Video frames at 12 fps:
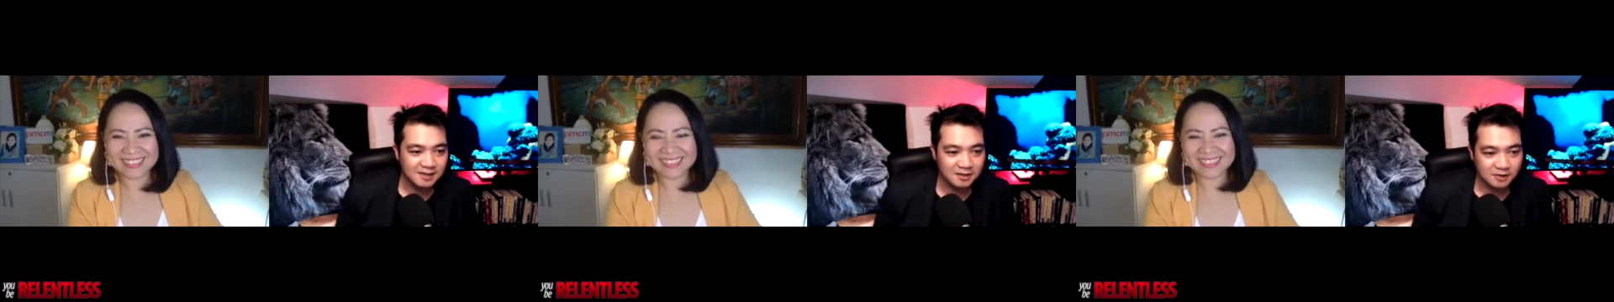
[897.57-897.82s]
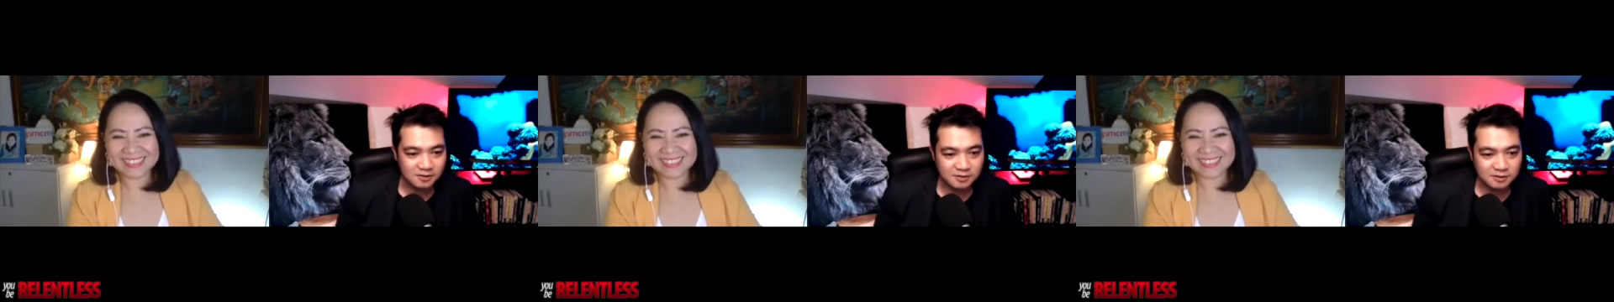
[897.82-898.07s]
Speaker 1: you
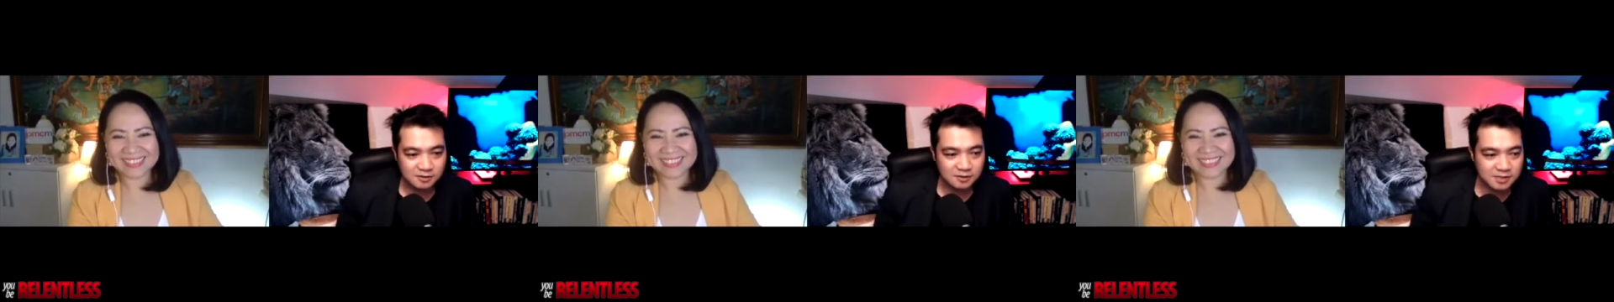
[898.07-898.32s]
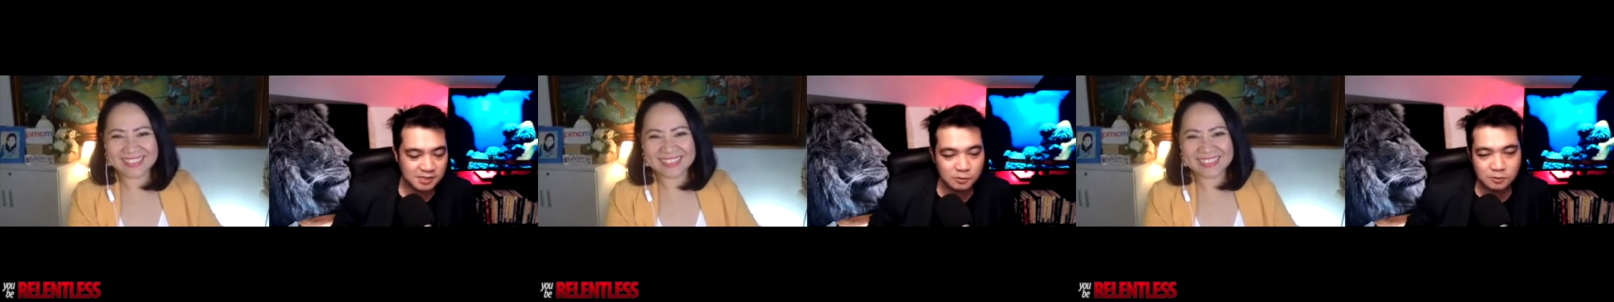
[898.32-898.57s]
know you, are
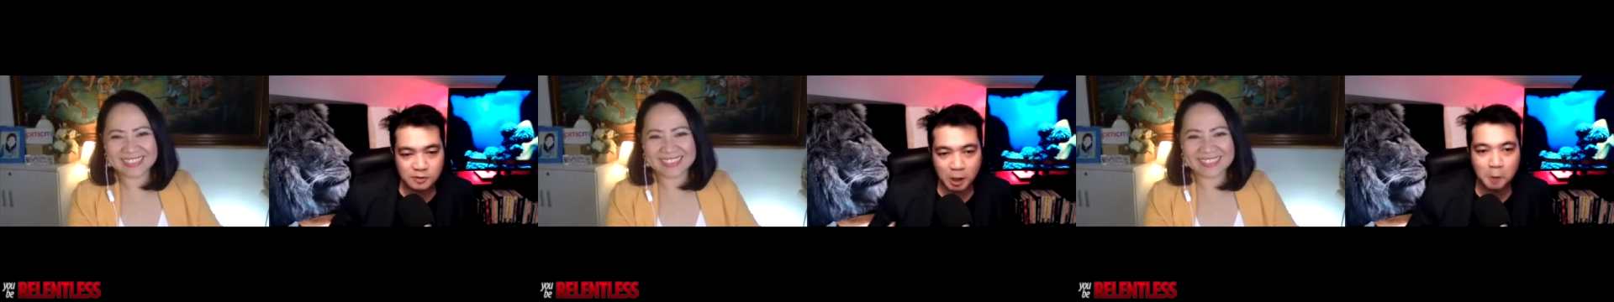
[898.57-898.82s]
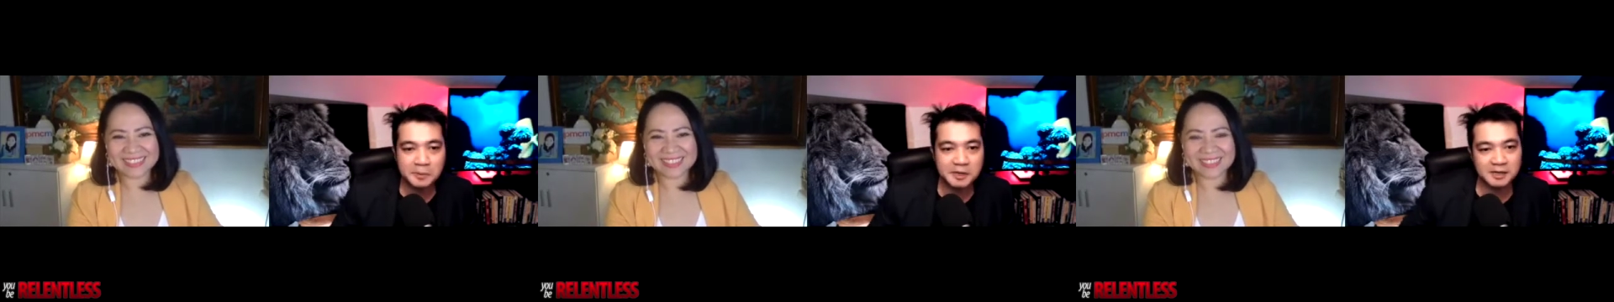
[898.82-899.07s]
still
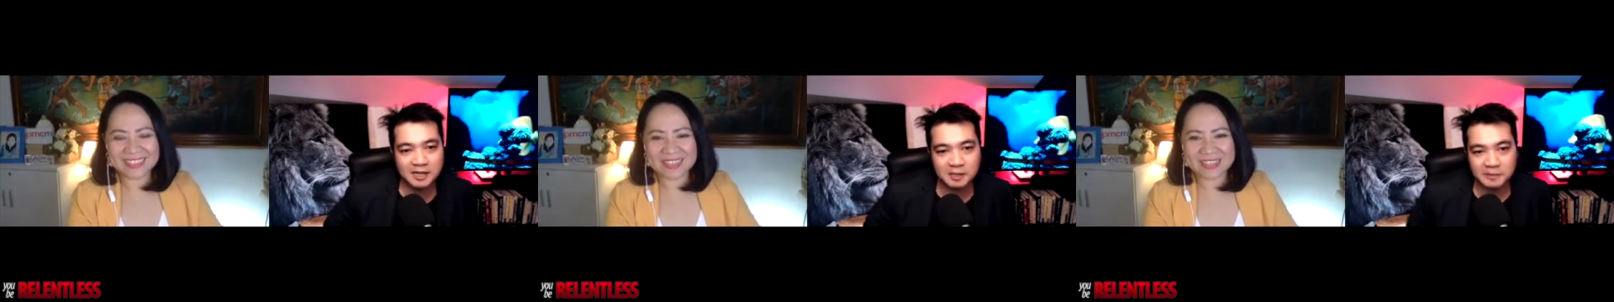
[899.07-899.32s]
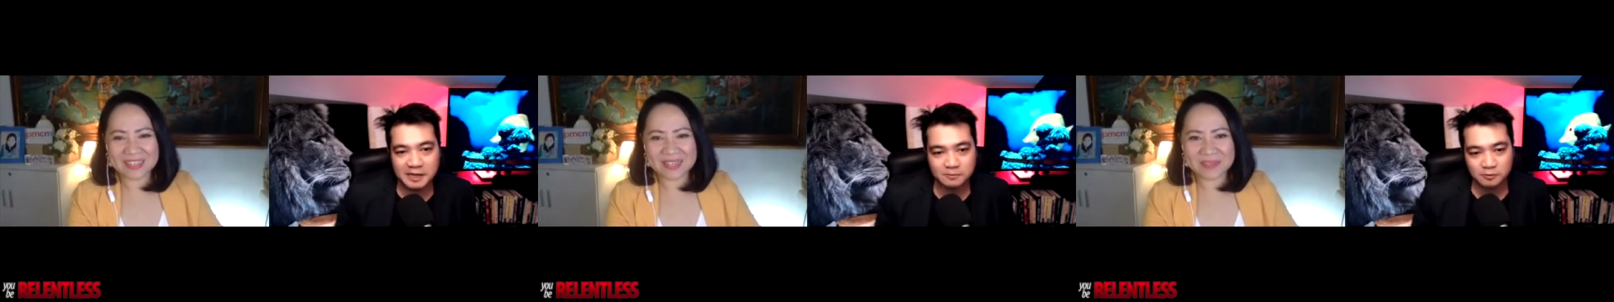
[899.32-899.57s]
helping other
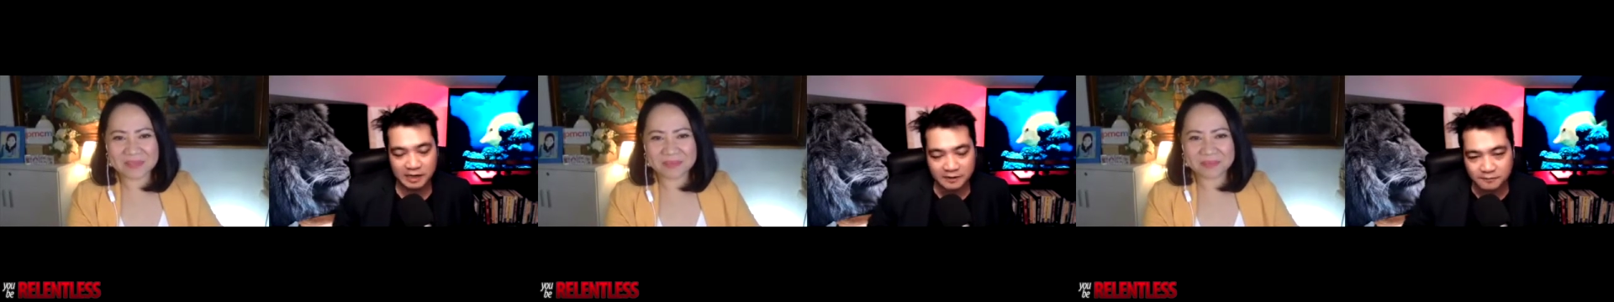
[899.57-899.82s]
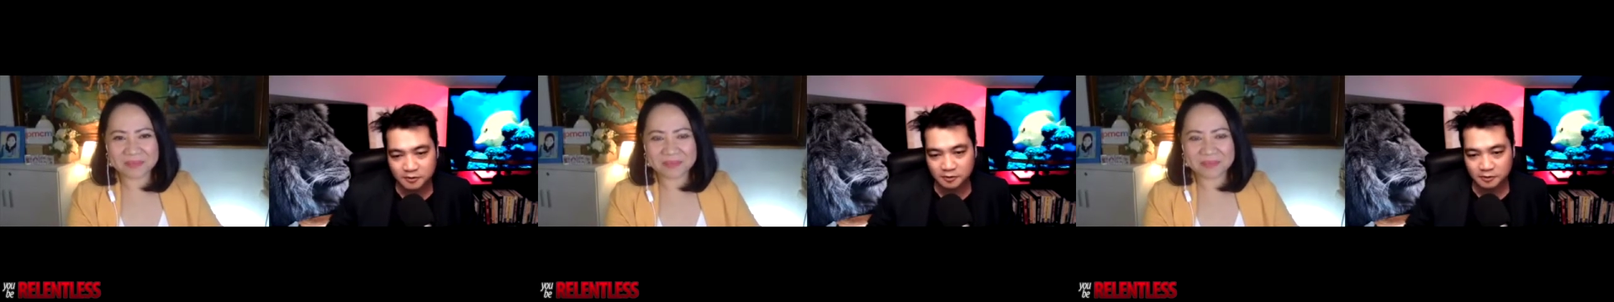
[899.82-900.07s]
people
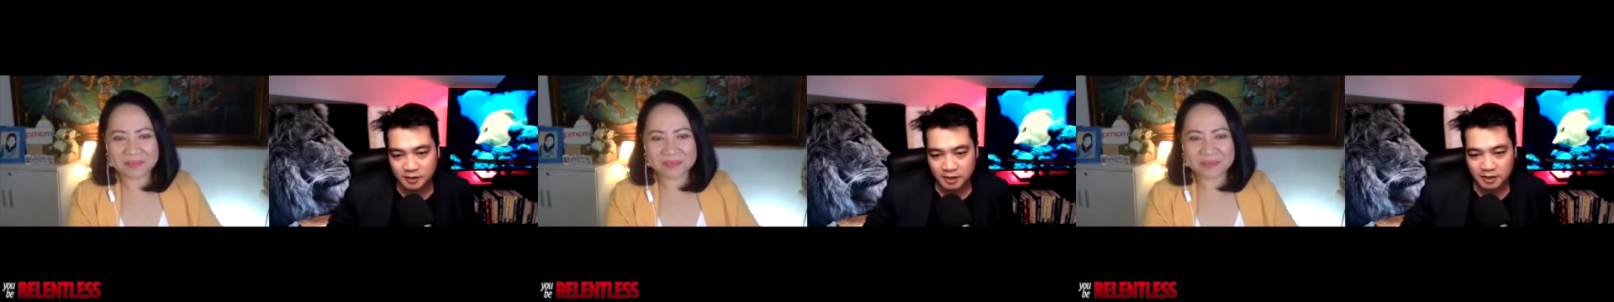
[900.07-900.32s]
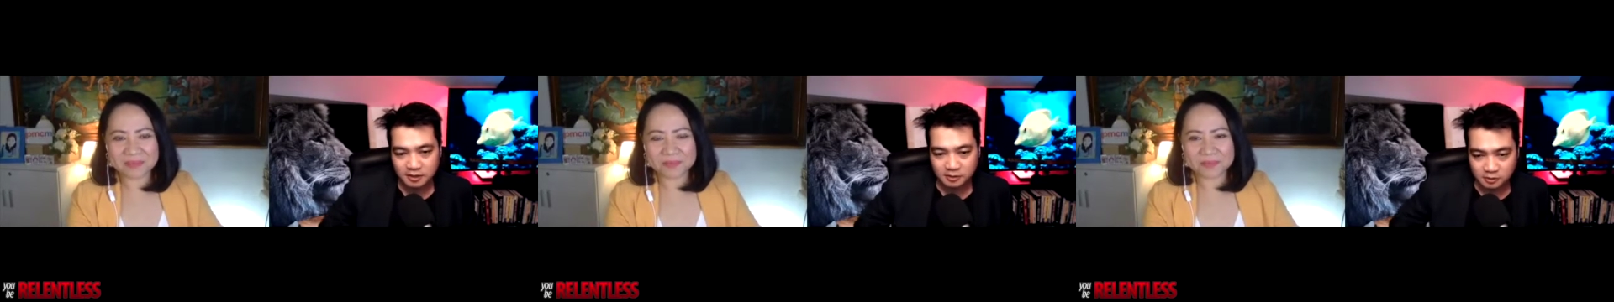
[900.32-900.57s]
even though
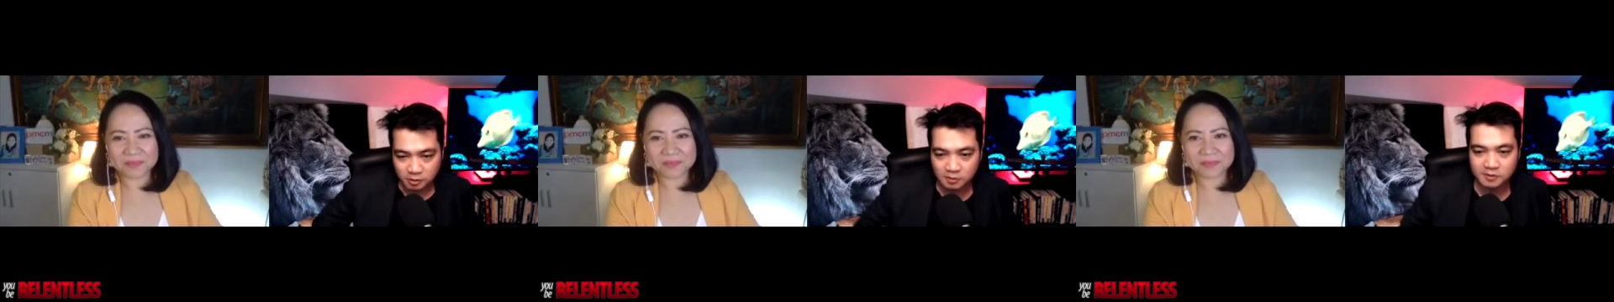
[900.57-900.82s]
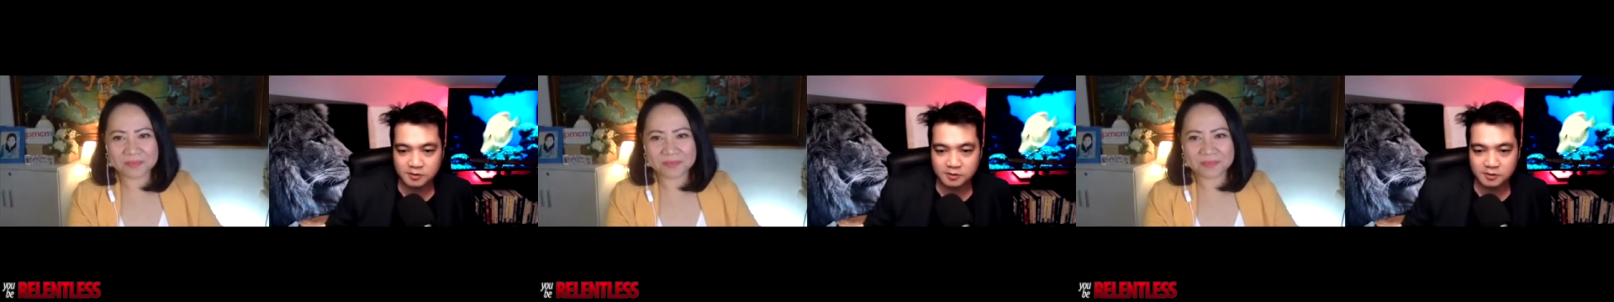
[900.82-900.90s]
you're going